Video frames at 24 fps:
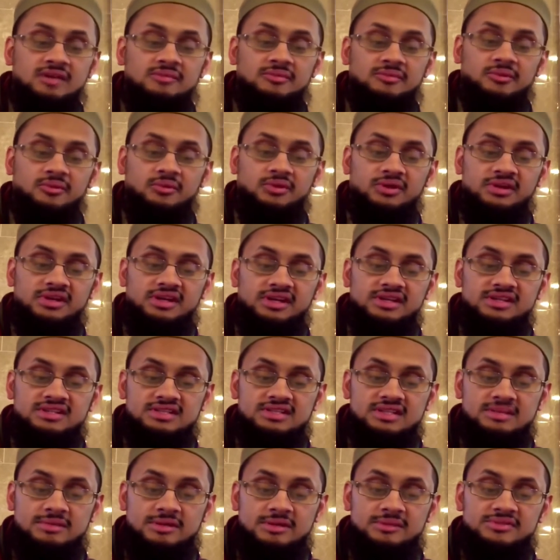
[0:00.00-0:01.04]
But what is
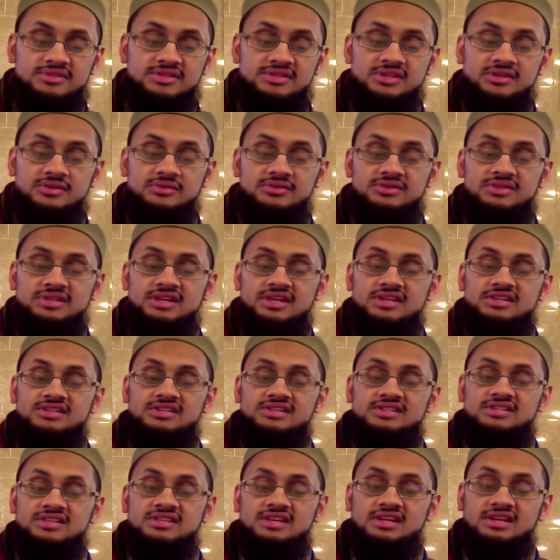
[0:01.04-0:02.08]
Imam Sanusi
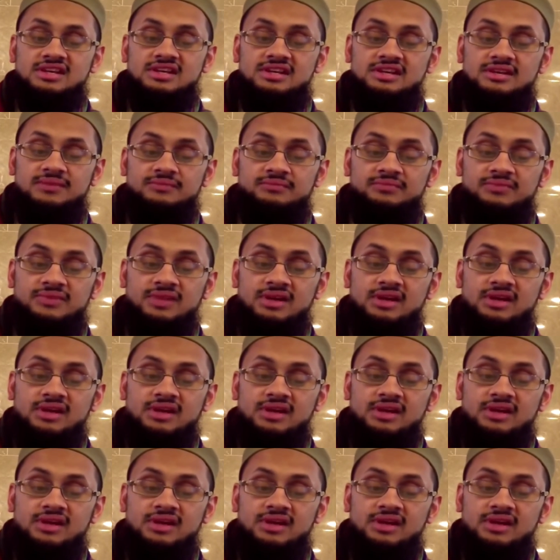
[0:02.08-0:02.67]
actually saying here?